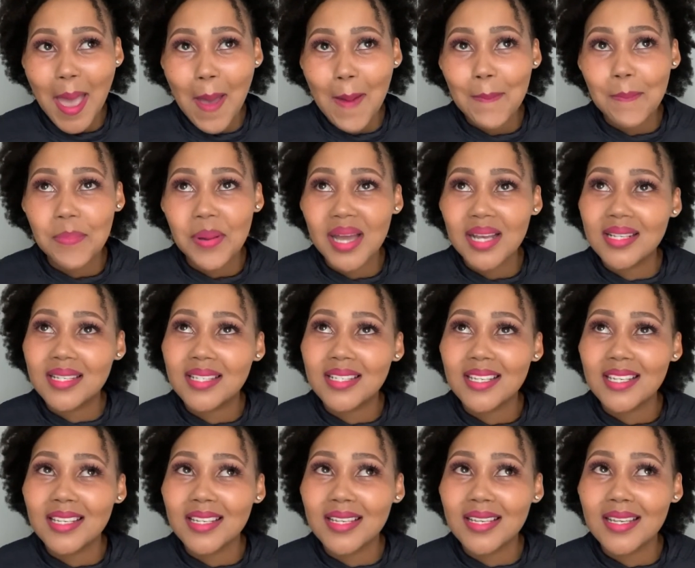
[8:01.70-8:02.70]
But
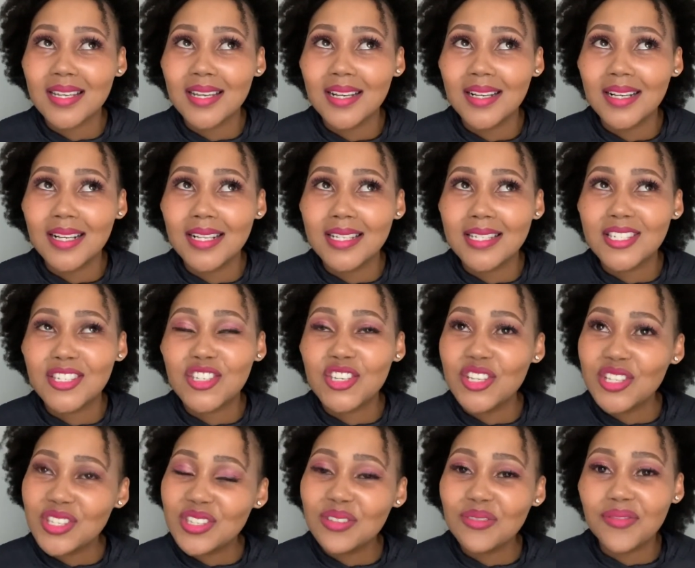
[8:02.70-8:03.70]

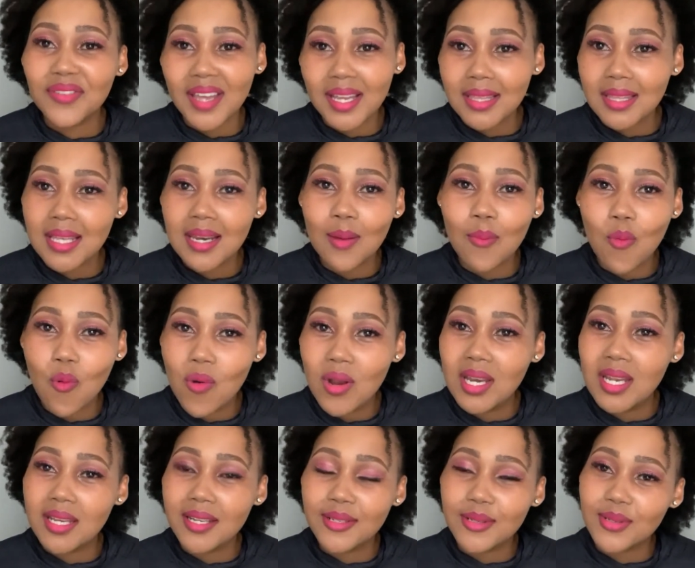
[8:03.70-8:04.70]
just the fact that I'm
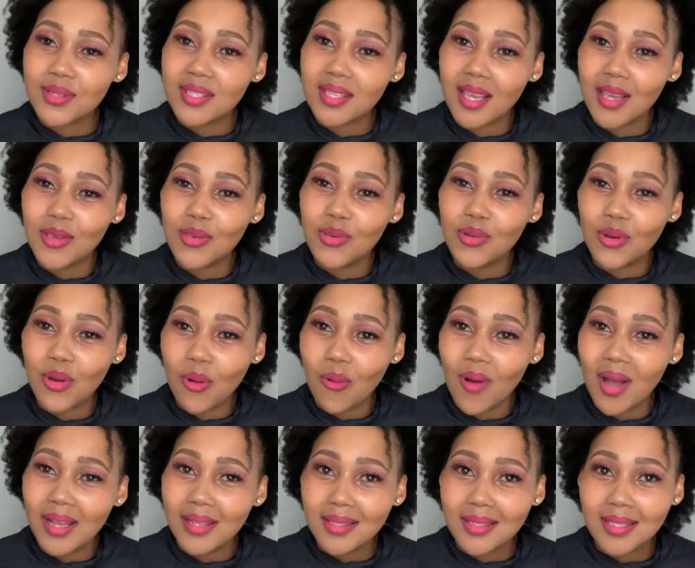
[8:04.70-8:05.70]
willing to say, you know
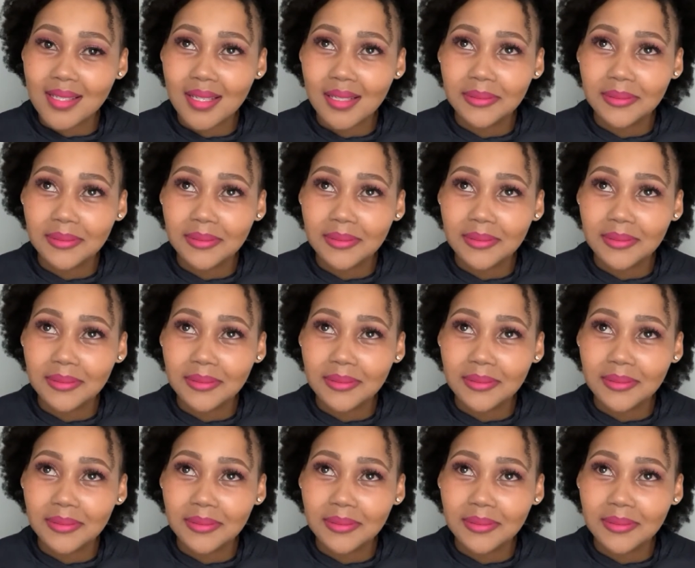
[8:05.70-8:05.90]
what,